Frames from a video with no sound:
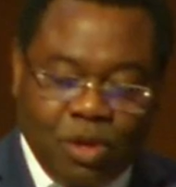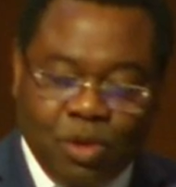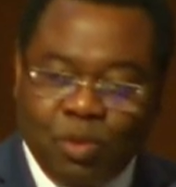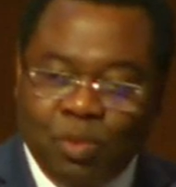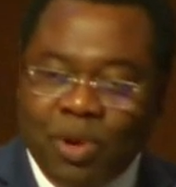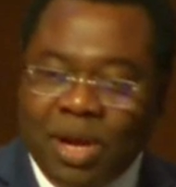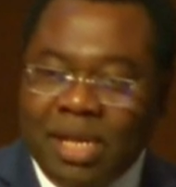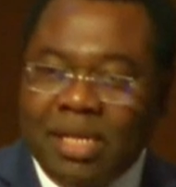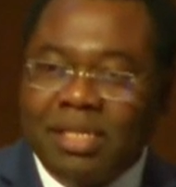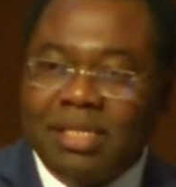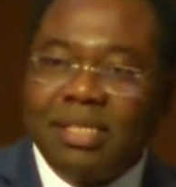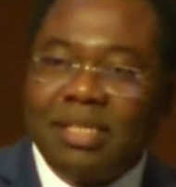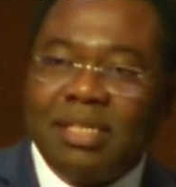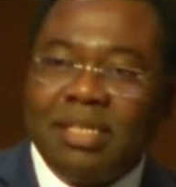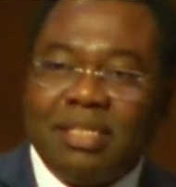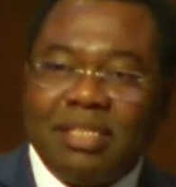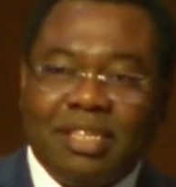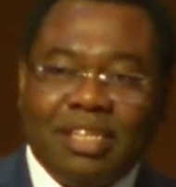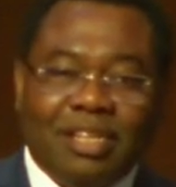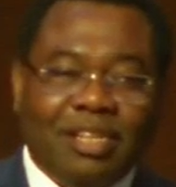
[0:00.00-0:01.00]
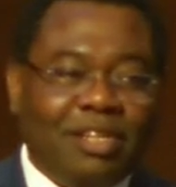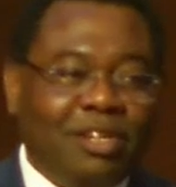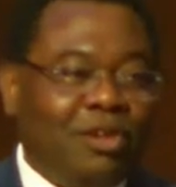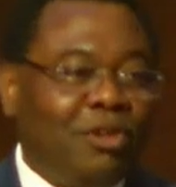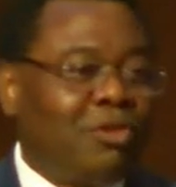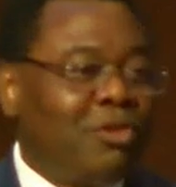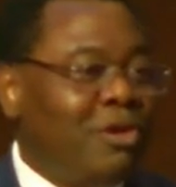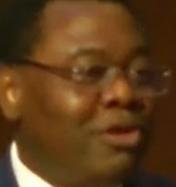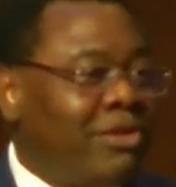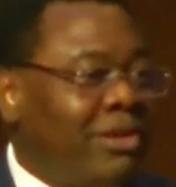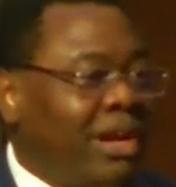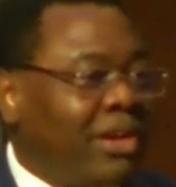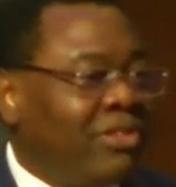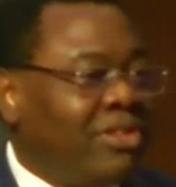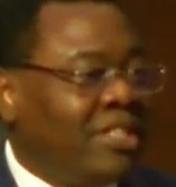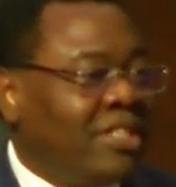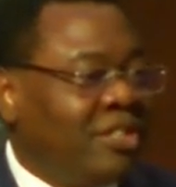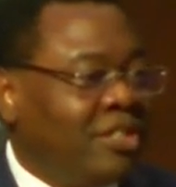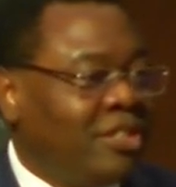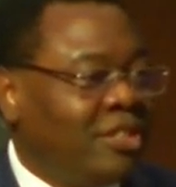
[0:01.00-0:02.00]
Well,
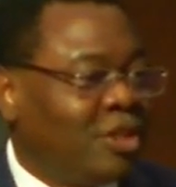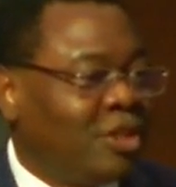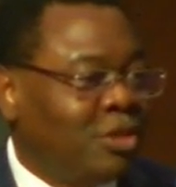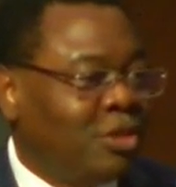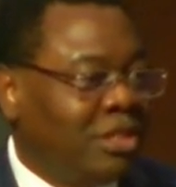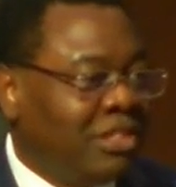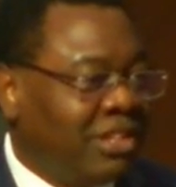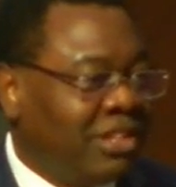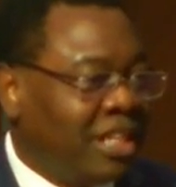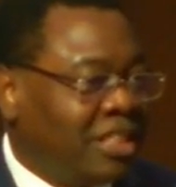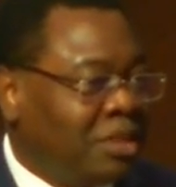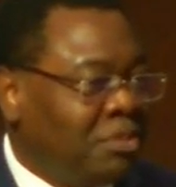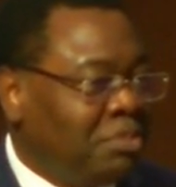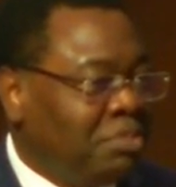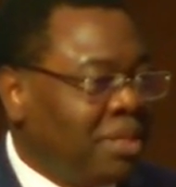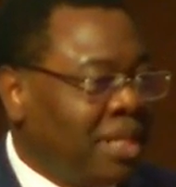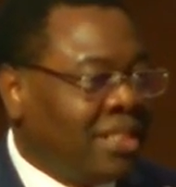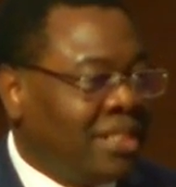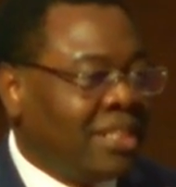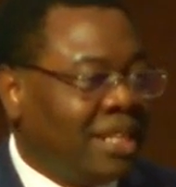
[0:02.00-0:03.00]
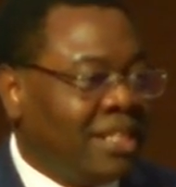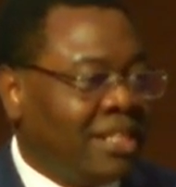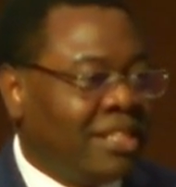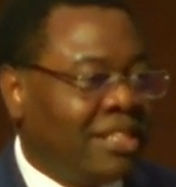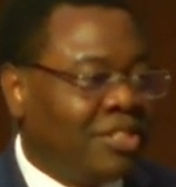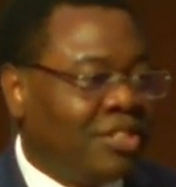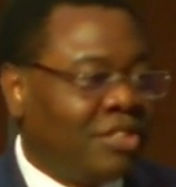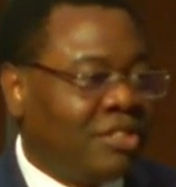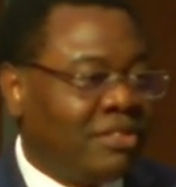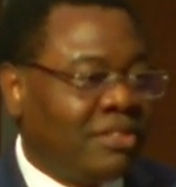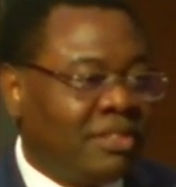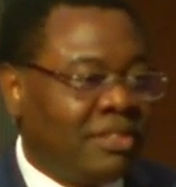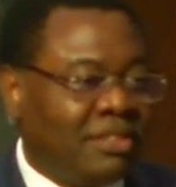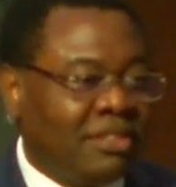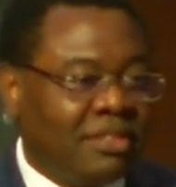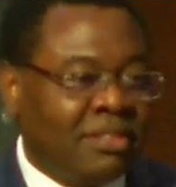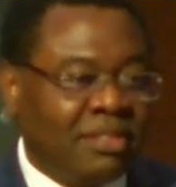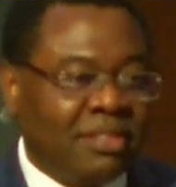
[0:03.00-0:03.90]
congratulations to the recipient delegations,